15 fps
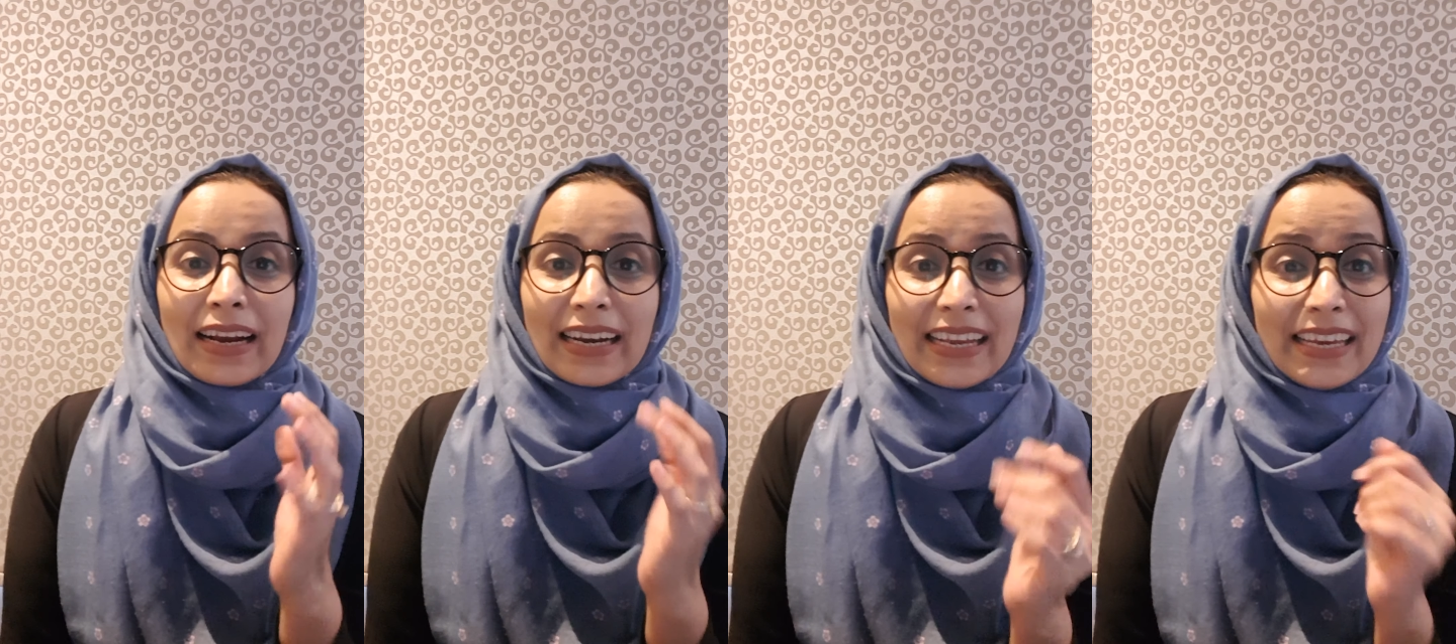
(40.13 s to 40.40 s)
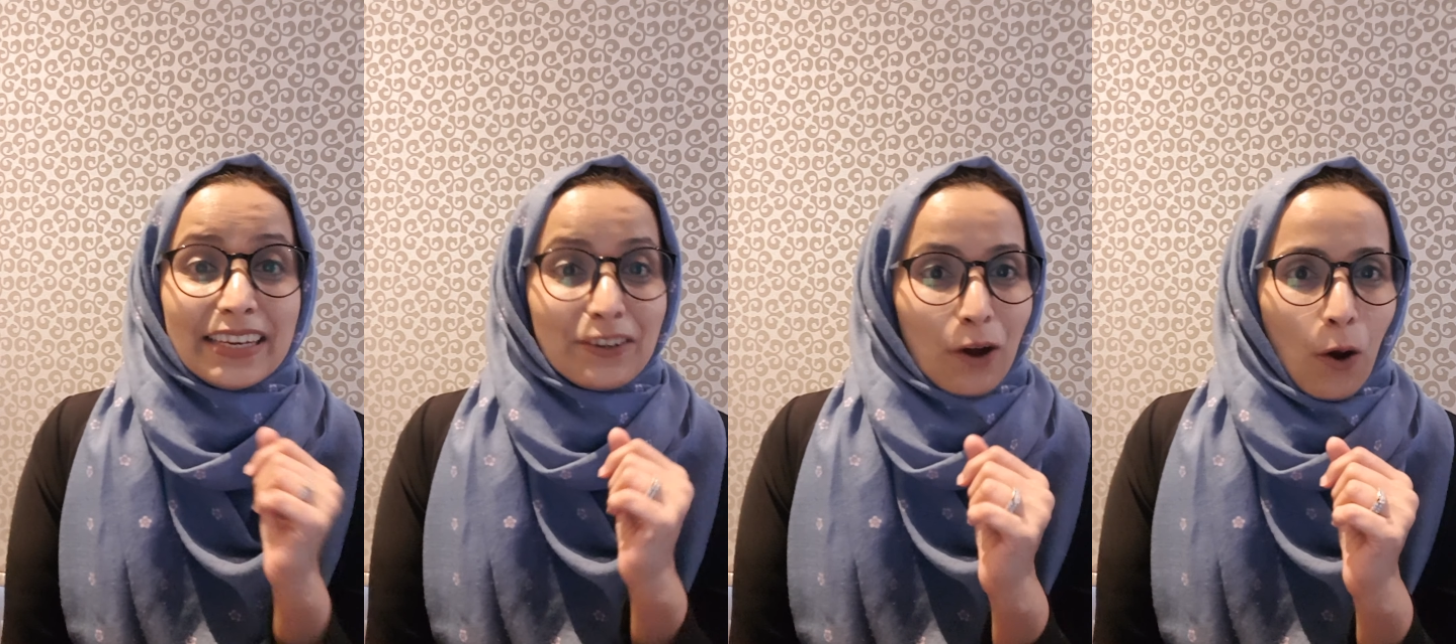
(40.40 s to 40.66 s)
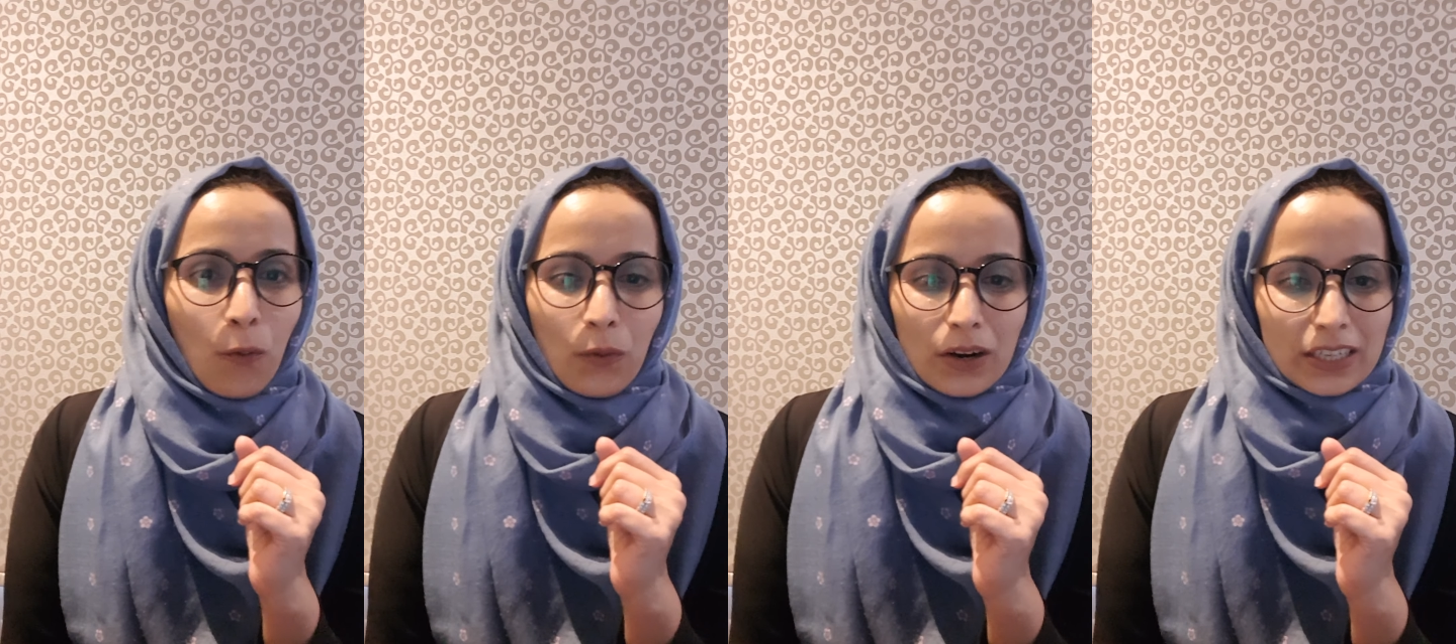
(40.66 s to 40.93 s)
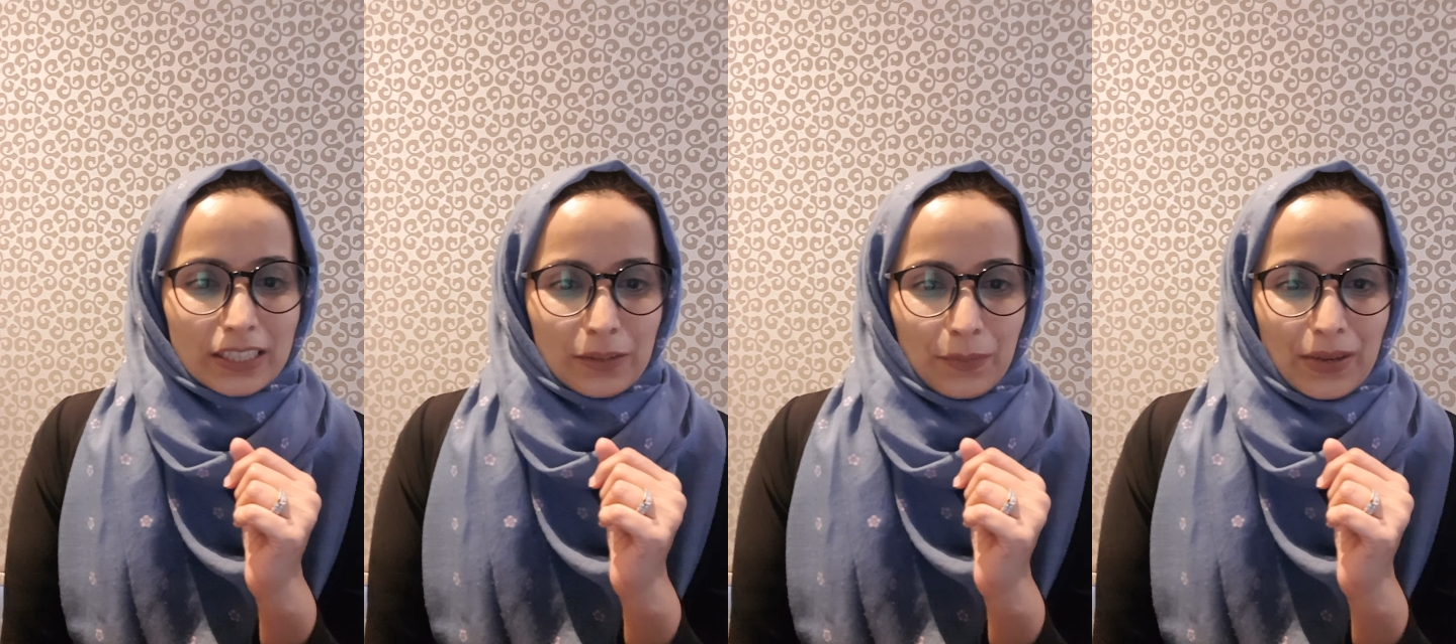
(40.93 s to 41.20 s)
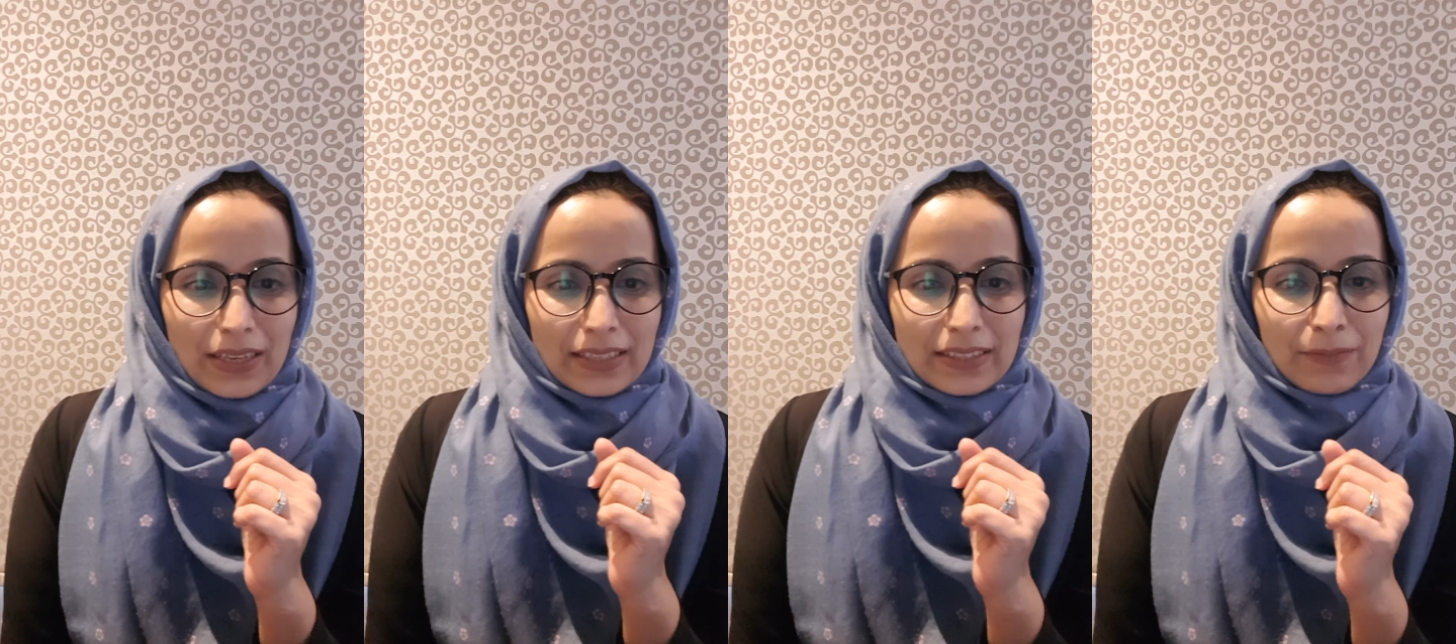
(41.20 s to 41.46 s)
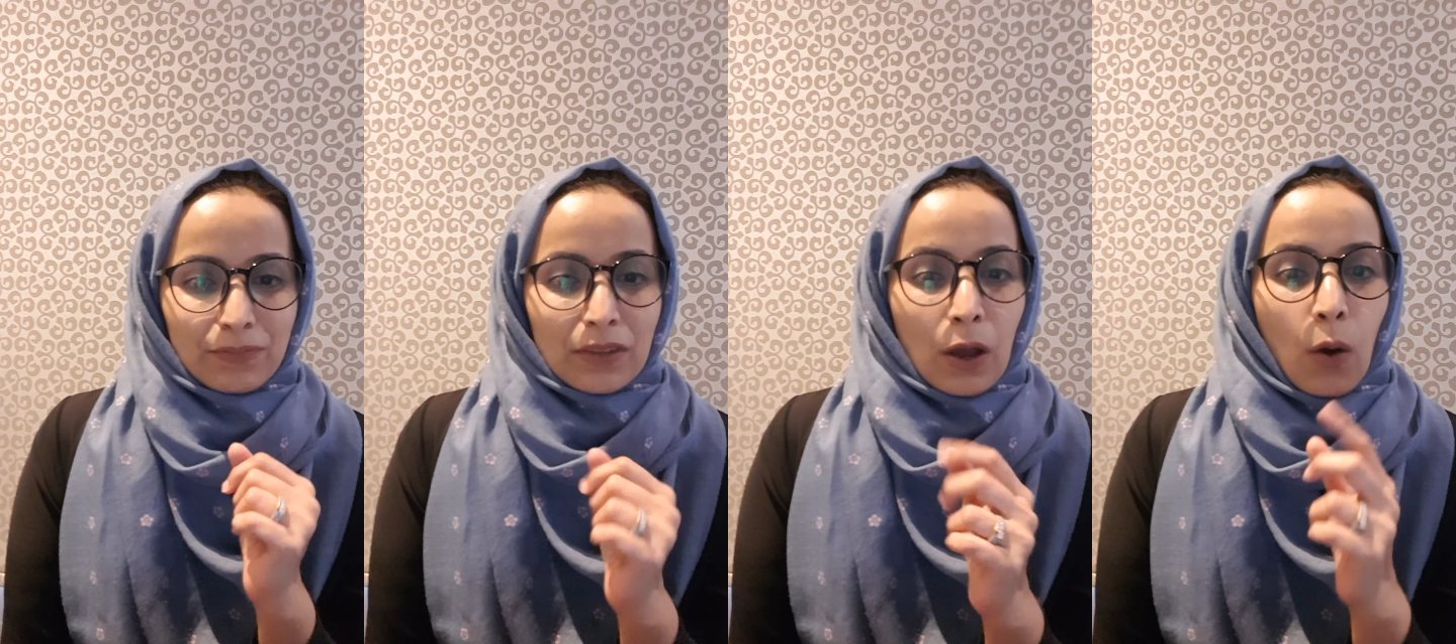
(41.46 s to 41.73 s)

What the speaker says: Clean your workspace.